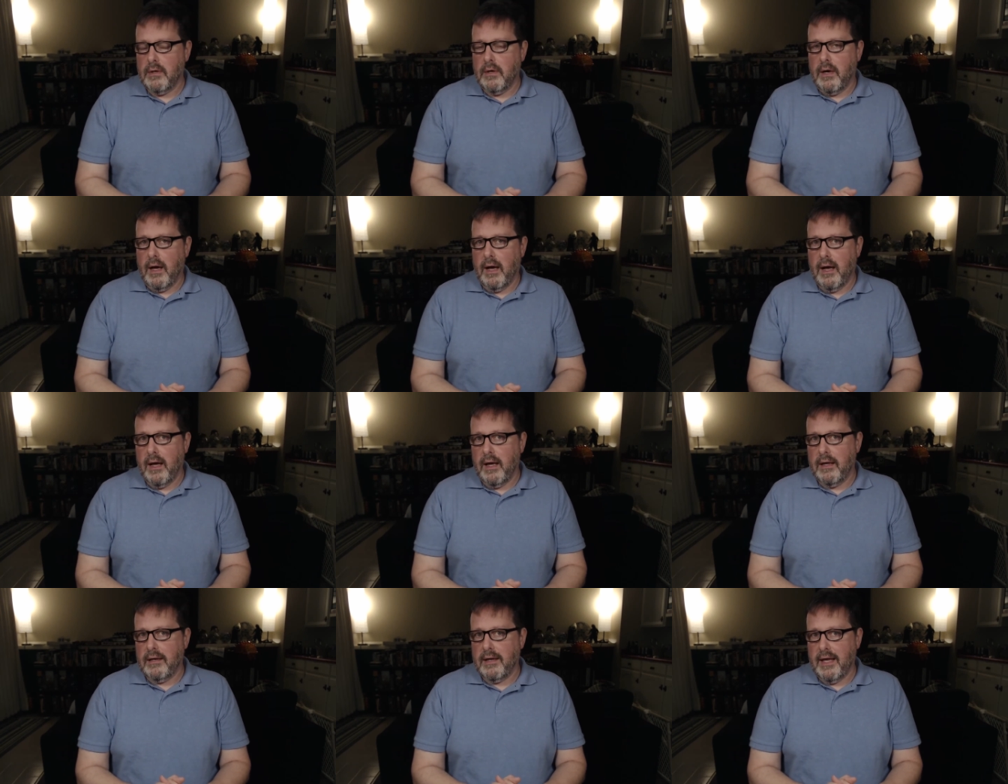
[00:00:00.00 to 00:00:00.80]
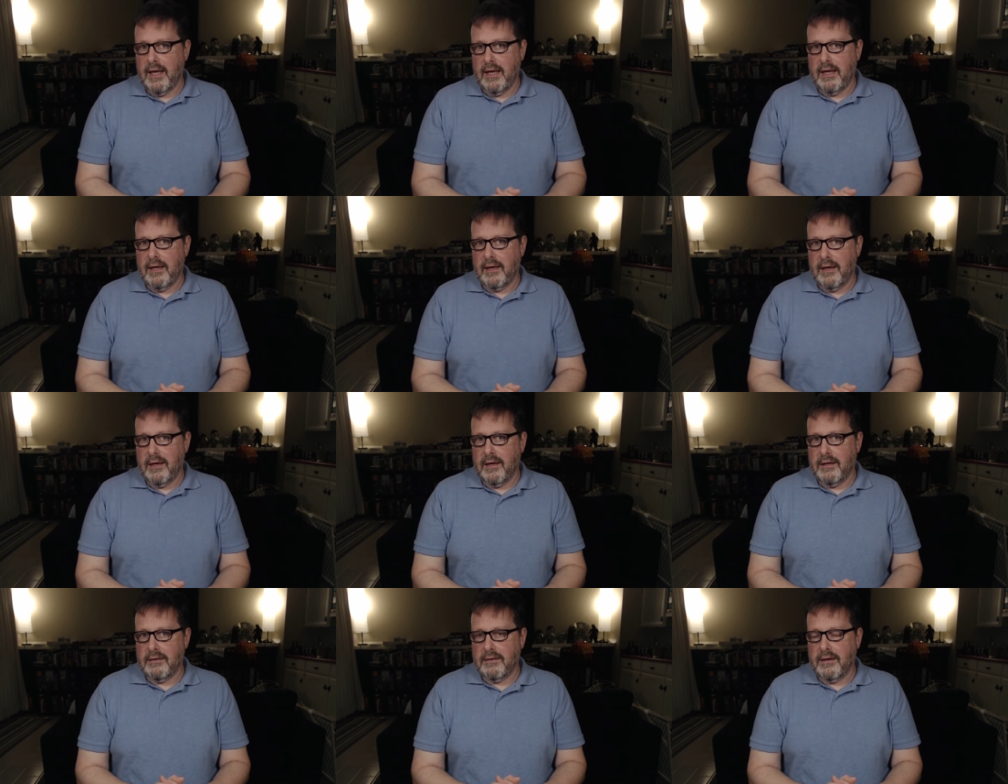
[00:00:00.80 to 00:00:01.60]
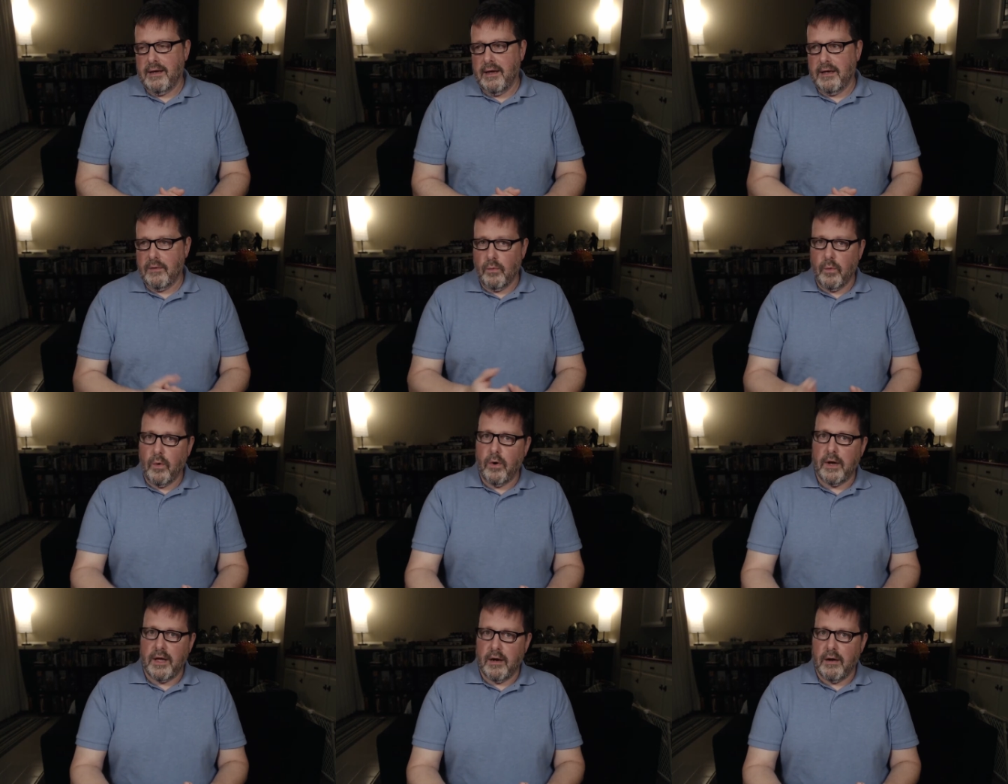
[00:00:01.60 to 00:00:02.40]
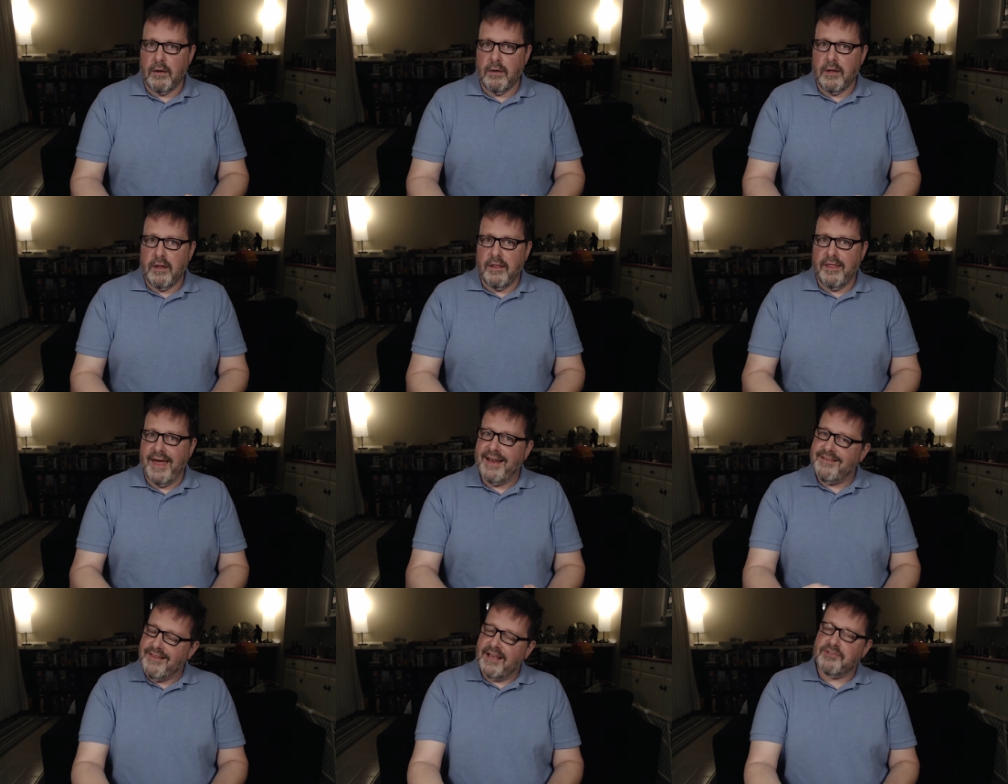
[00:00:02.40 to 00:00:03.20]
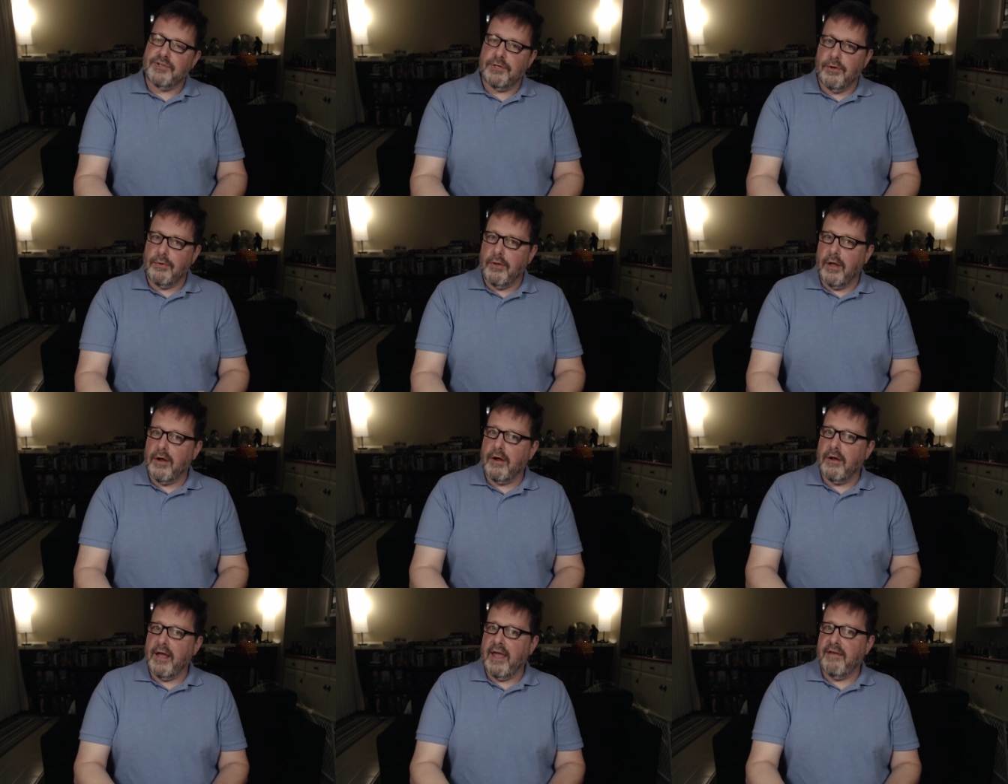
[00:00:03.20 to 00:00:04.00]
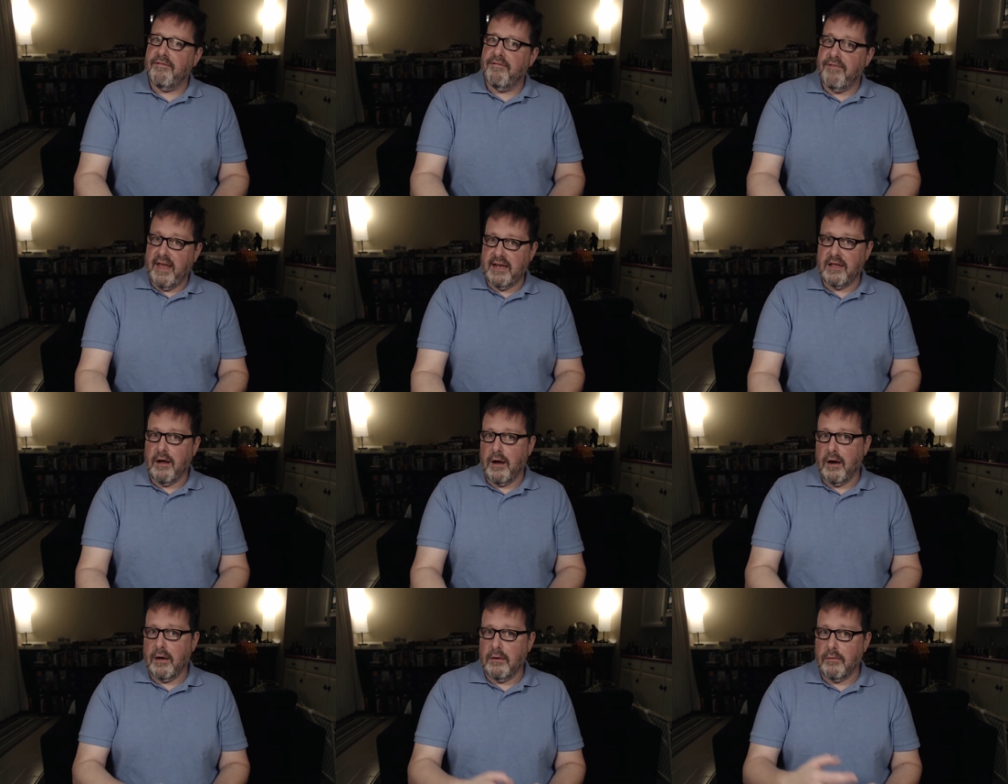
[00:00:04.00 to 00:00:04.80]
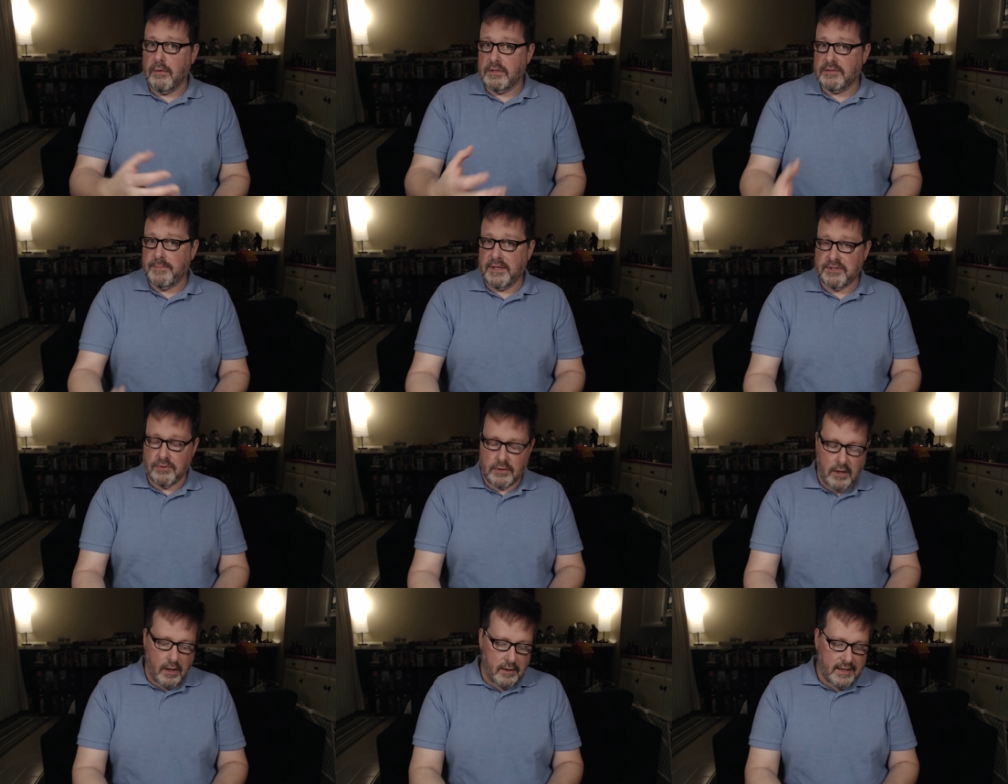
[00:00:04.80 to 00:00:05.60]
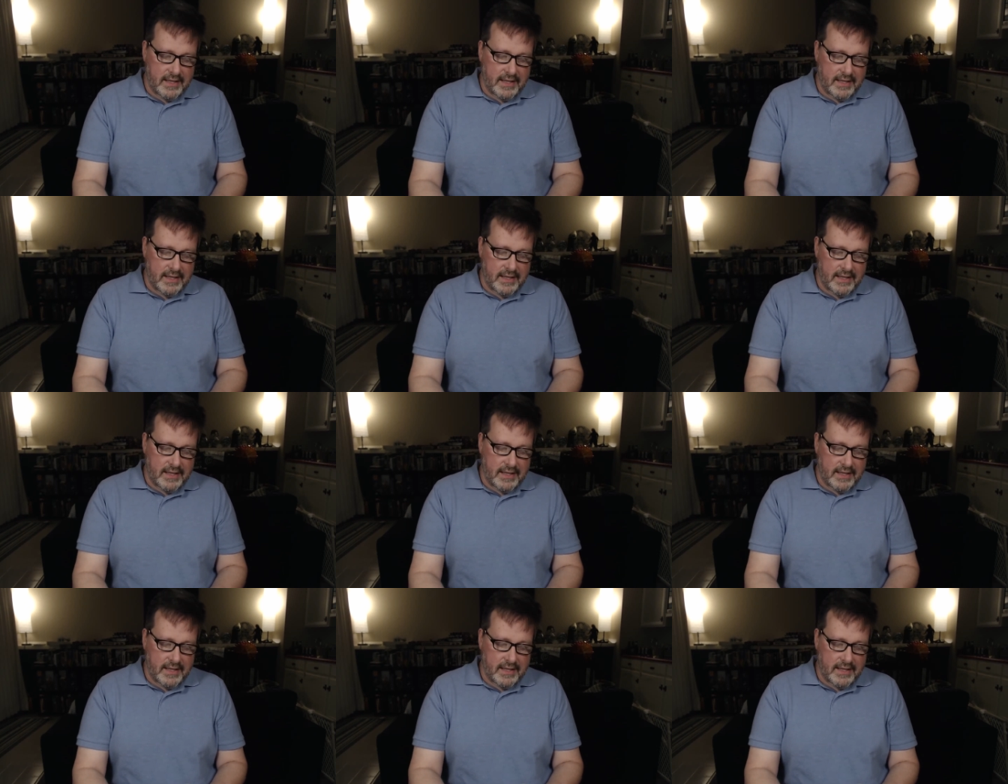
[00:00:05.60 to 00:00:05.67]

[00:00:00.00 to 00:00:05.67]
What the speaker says: on a warrior, that is actually no longer a fate card or a special card.